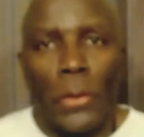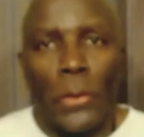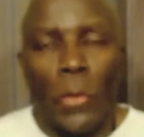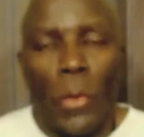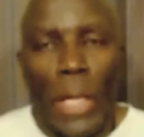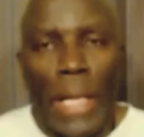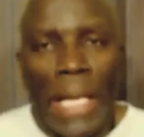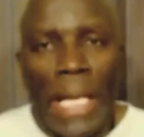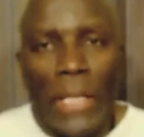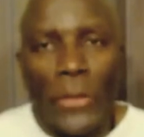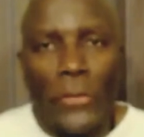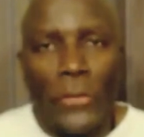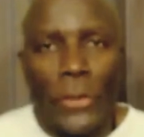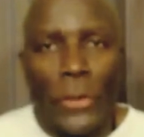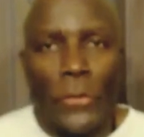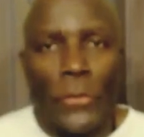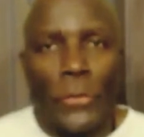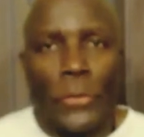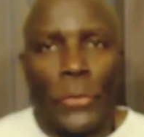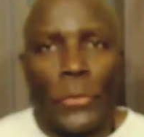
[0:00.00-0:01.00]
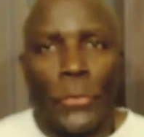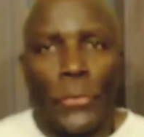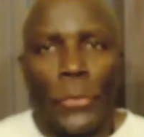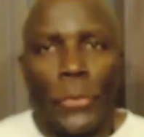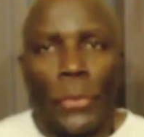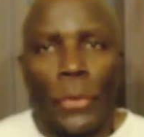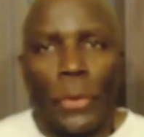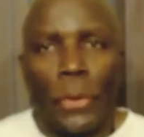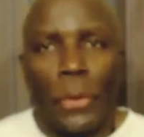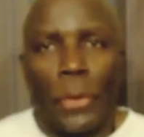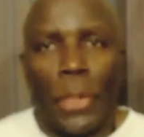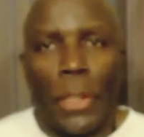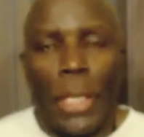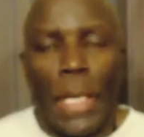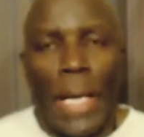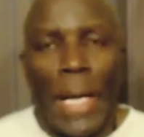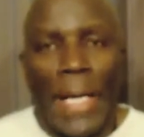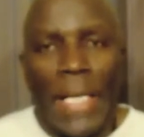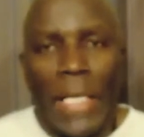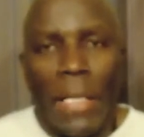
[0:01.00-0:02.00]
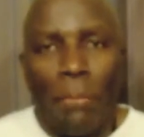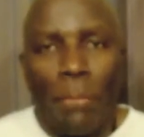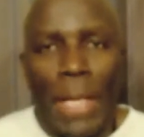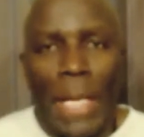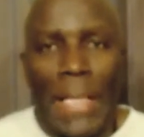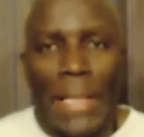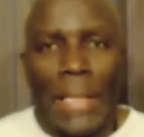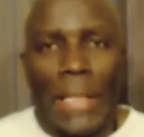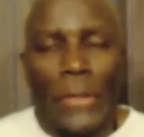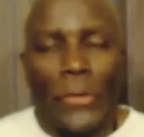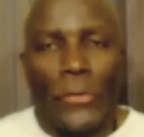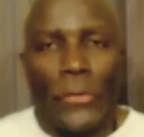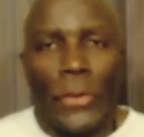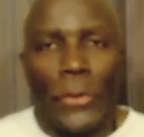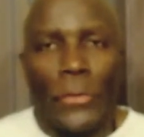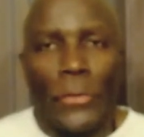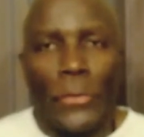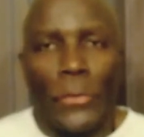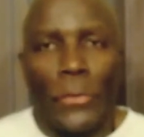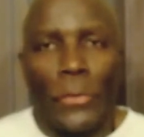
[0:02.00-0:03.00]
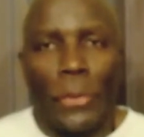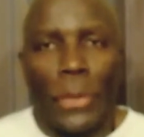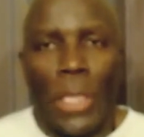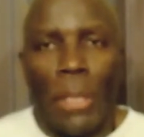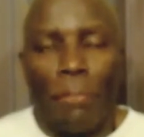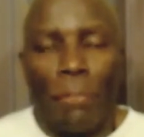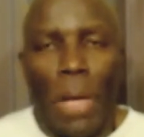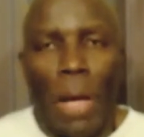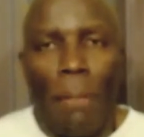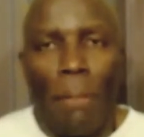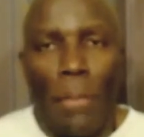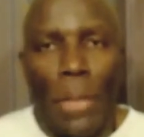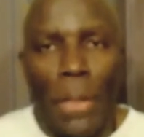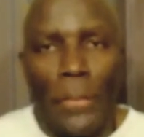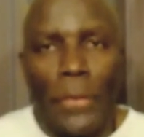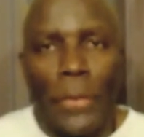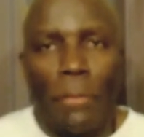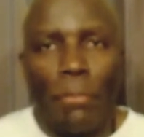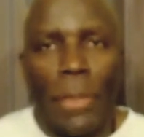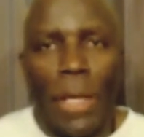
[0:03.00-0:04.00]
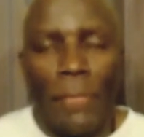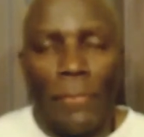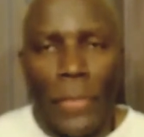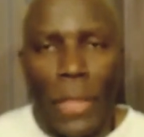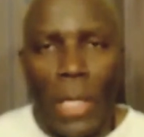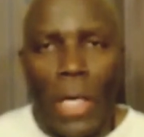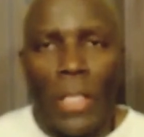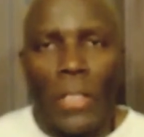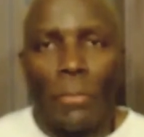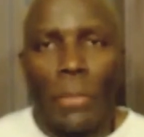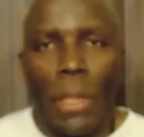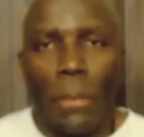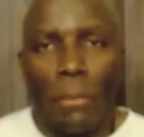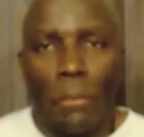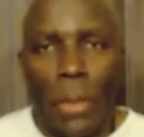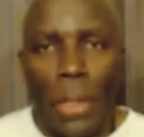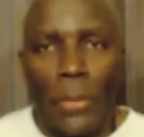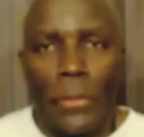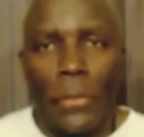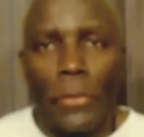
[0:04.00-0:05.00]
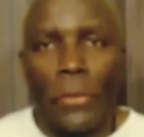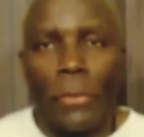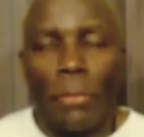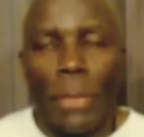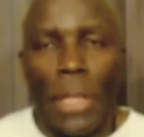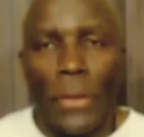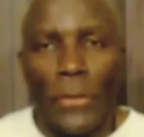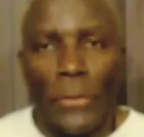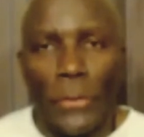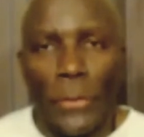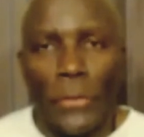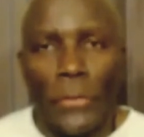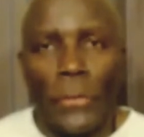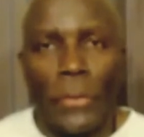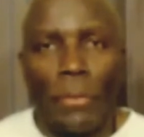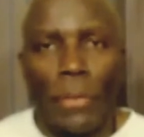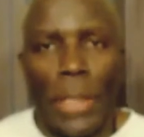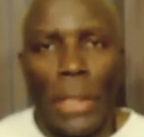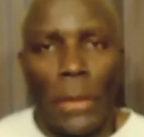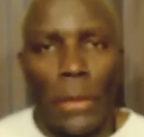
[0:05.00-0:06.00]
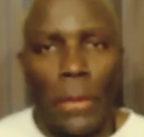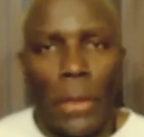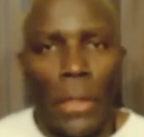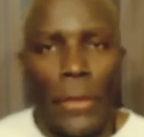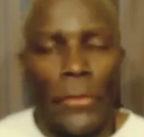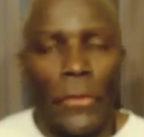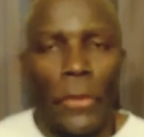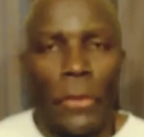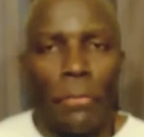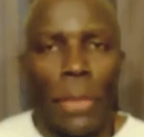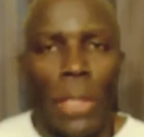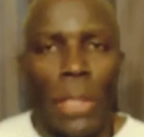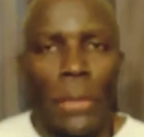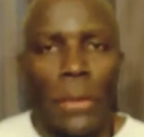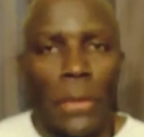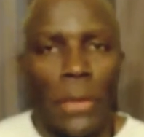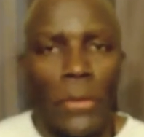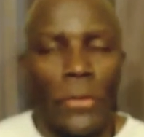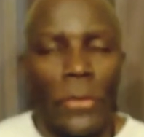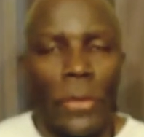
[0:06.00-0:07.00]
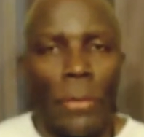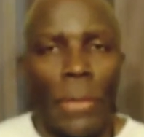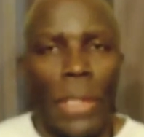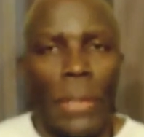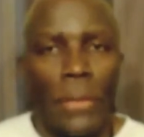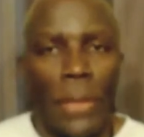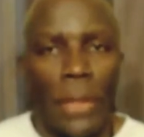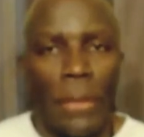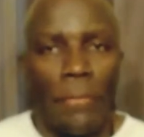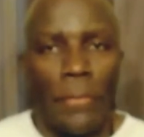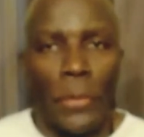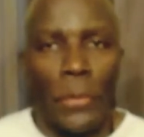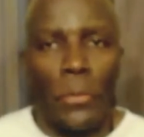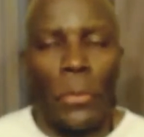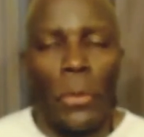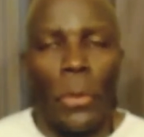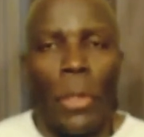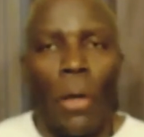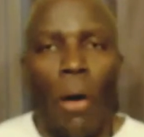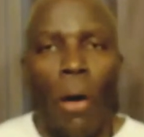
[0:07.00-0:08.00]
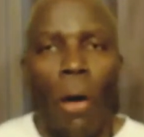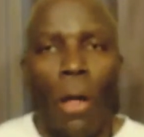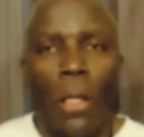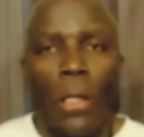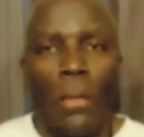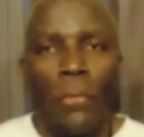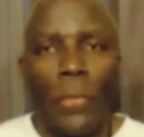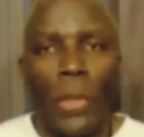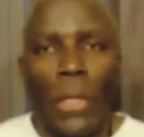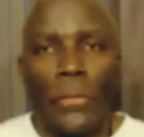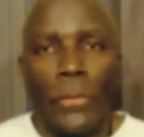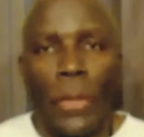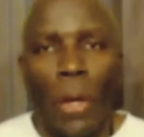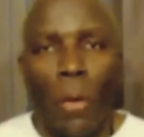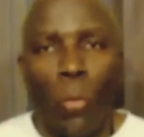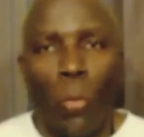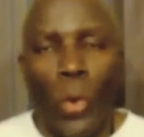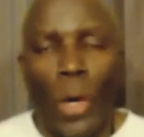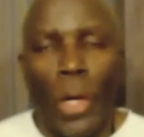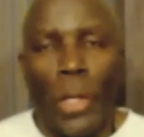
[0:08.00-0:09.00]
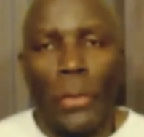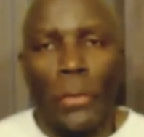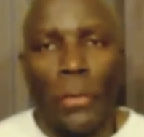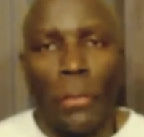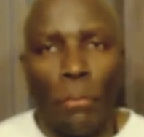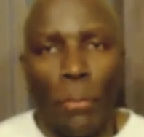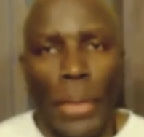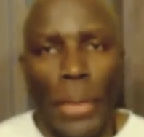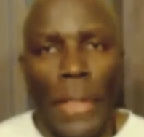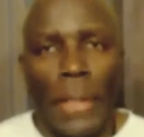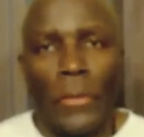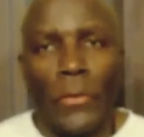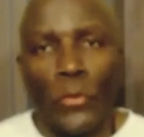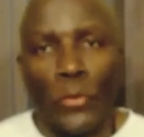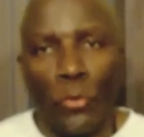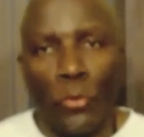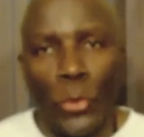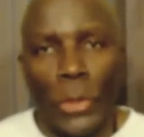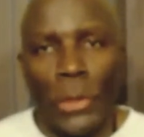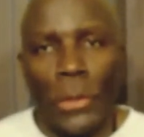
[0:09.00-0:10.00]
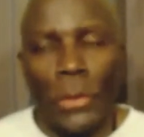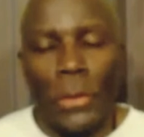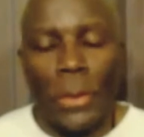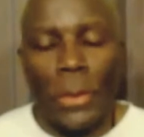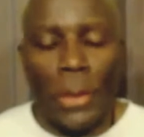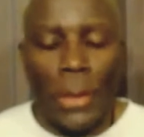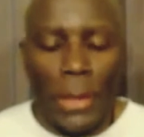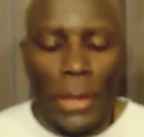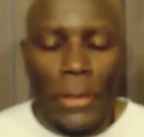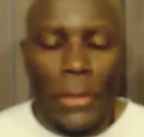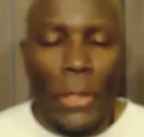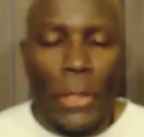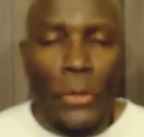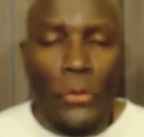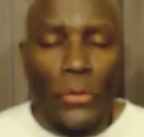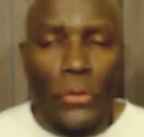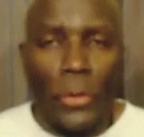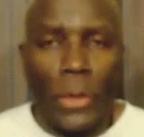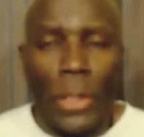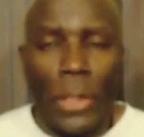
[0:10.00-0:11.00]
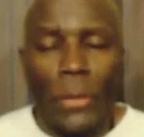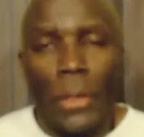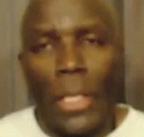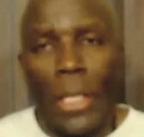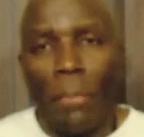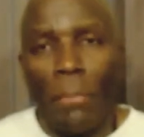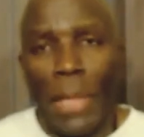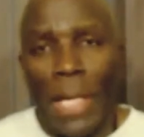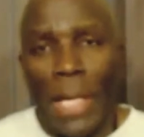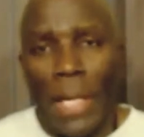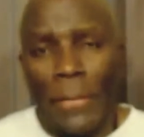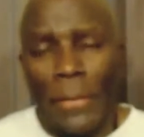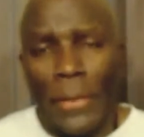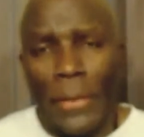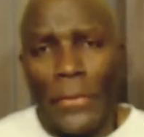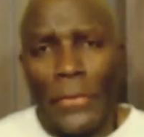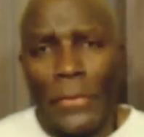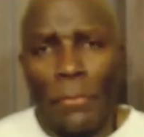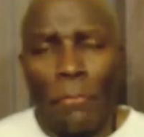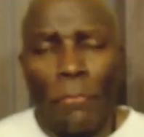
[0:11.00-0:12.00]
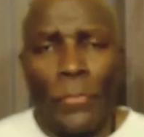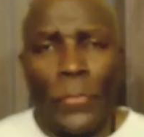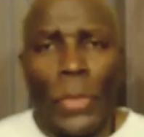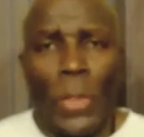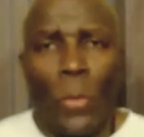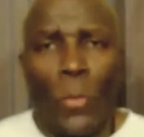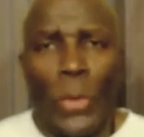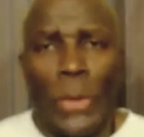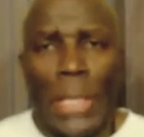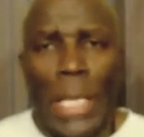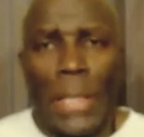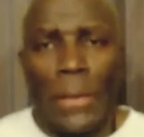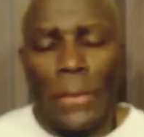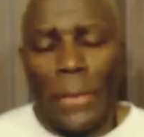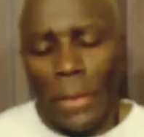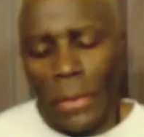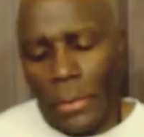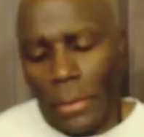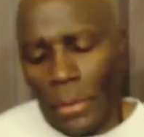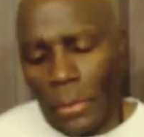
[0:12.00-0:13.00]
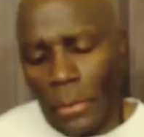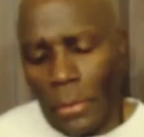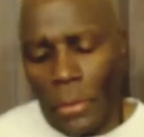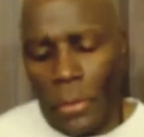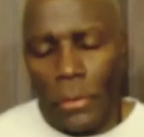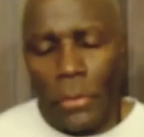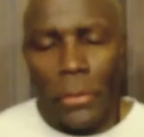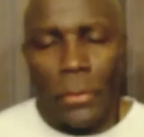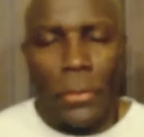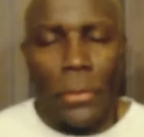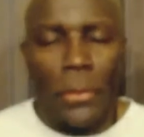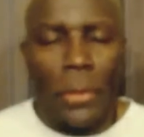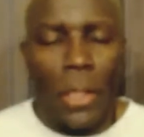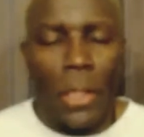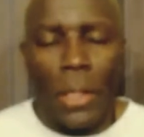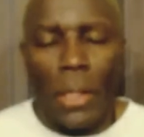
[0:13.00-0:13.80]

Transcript: your ancestors. I am my ancestors. I'm my mother, my father, my brothers, and my sister, my cousin, my niece, and my nephew. All of us are one big tree. An interesting thing about this, when I did the little